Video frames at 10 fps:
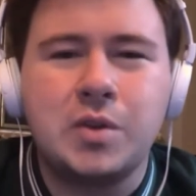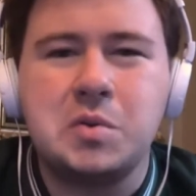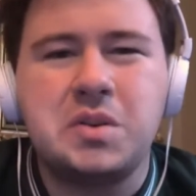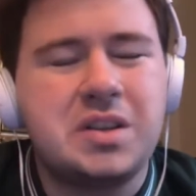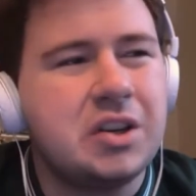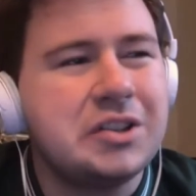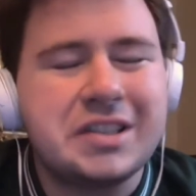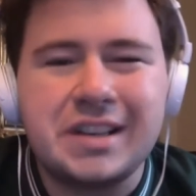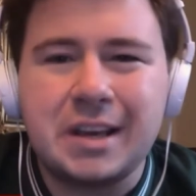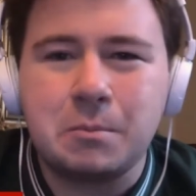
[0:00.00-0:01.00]
You still
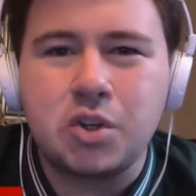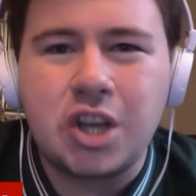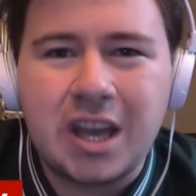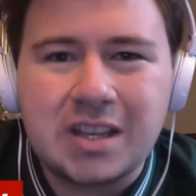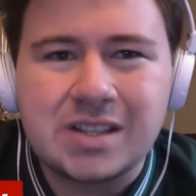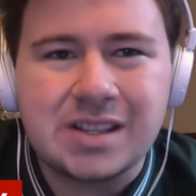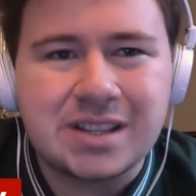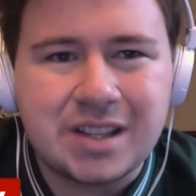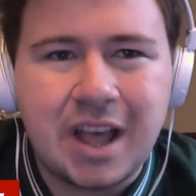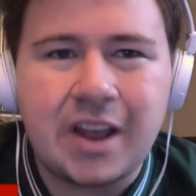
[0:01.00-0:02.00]
see him chase the
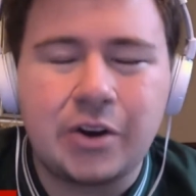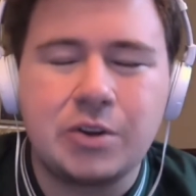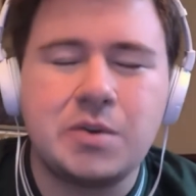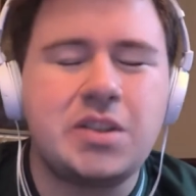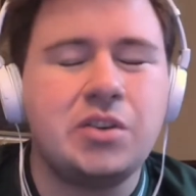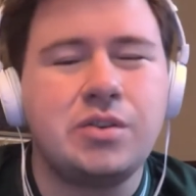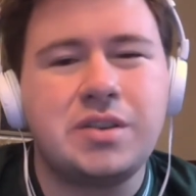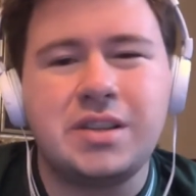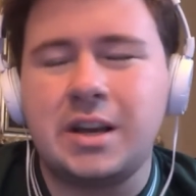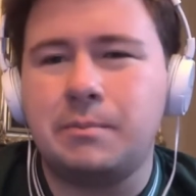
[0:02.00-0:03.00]
slider. You still
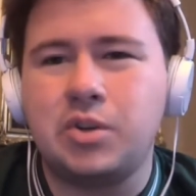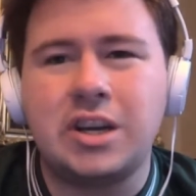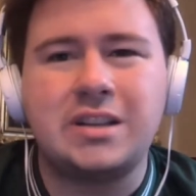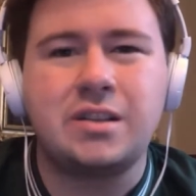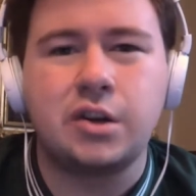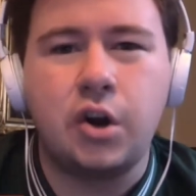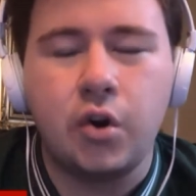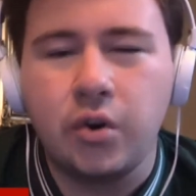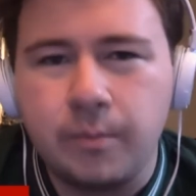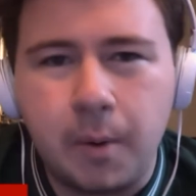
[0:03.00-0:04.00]
see him chase the
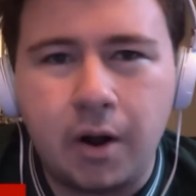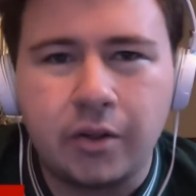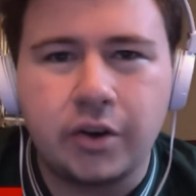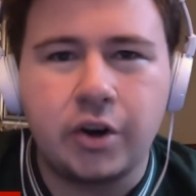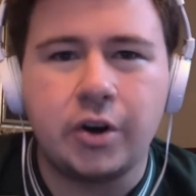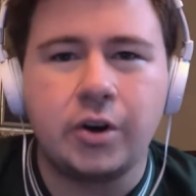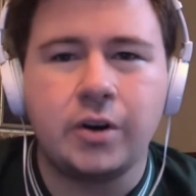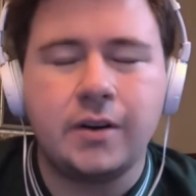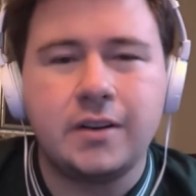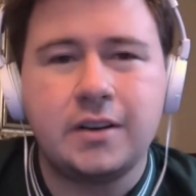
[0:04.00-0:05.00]
curveball in the dirt.
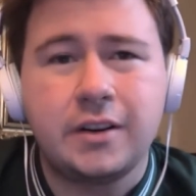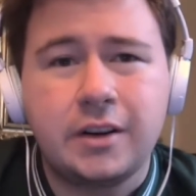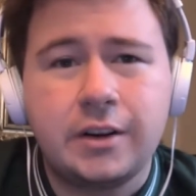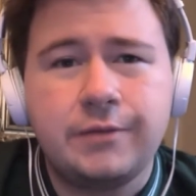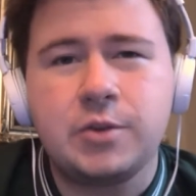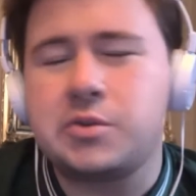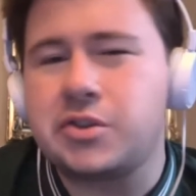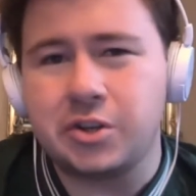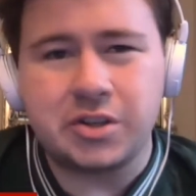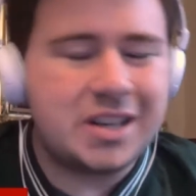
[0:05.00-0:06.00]
You
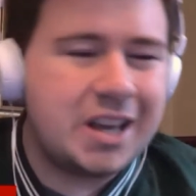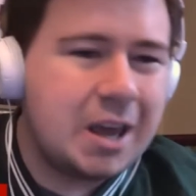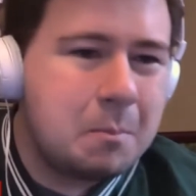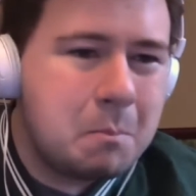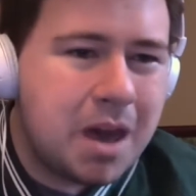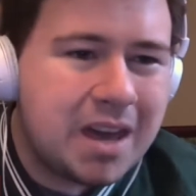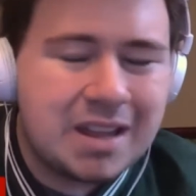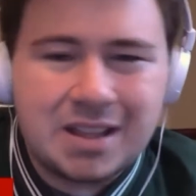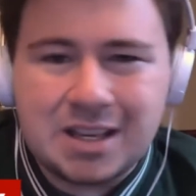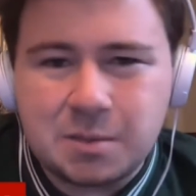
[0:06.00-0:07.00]
still see him
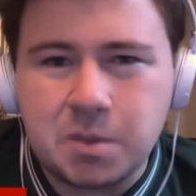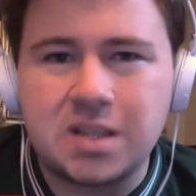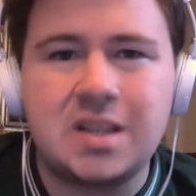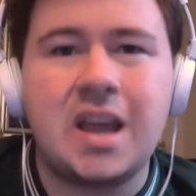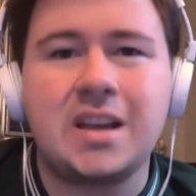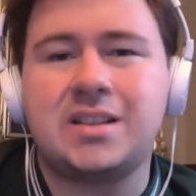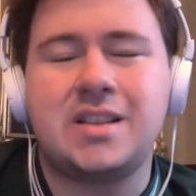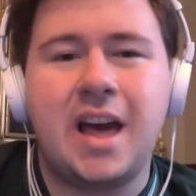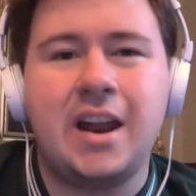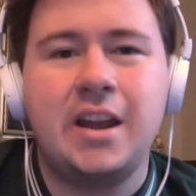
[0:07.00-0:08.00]
making these mistakes
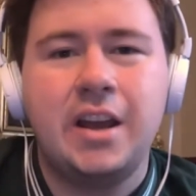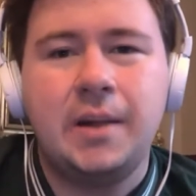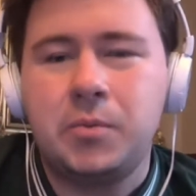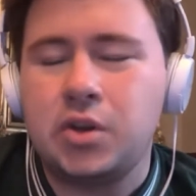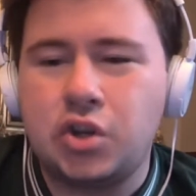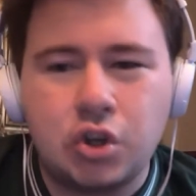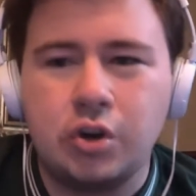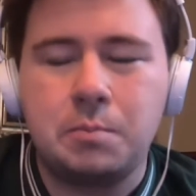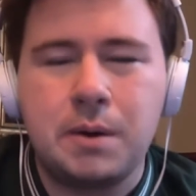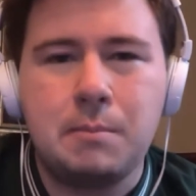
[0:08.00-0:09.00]
that he
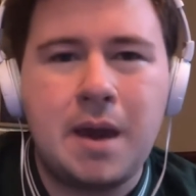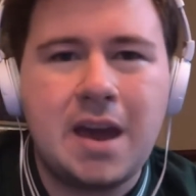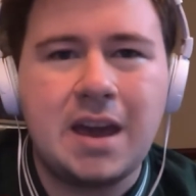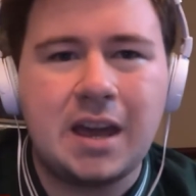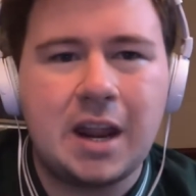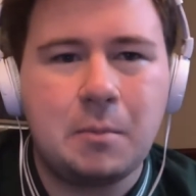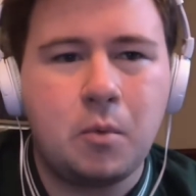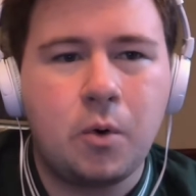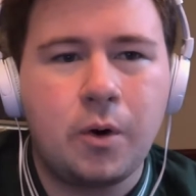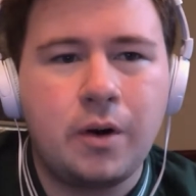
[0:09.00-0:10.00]
shouldn't be making
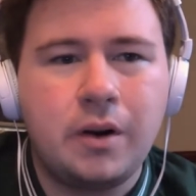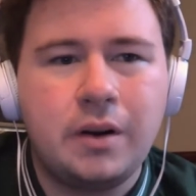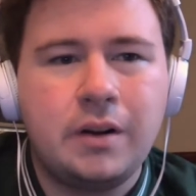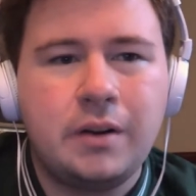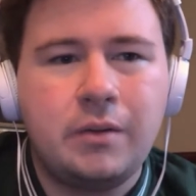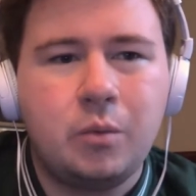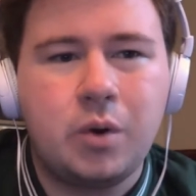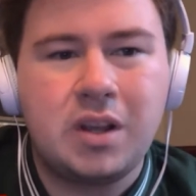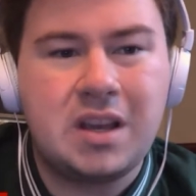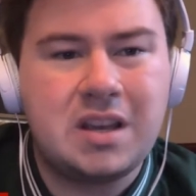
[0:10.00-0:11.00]
anymore
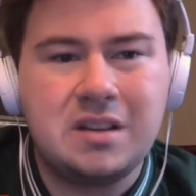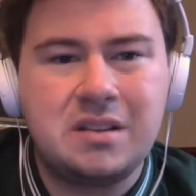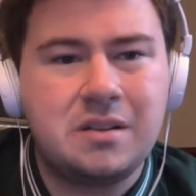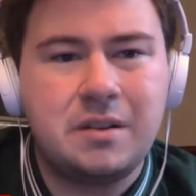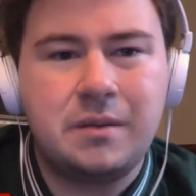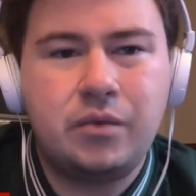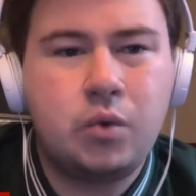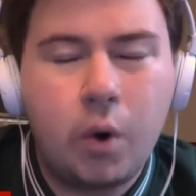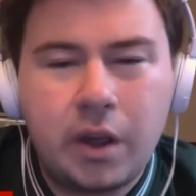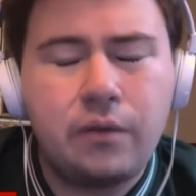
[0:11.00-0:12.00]
when he's
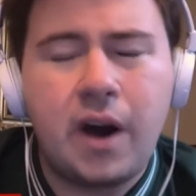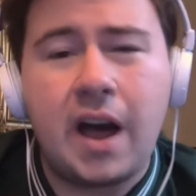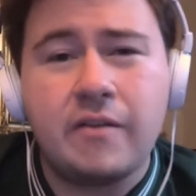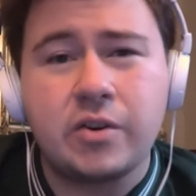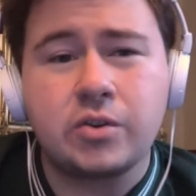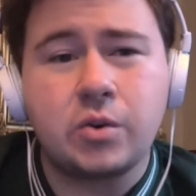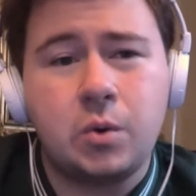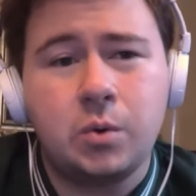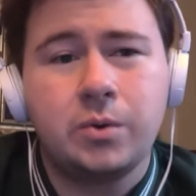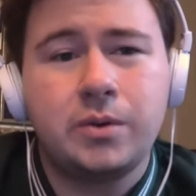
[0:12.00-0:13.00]
25 years old.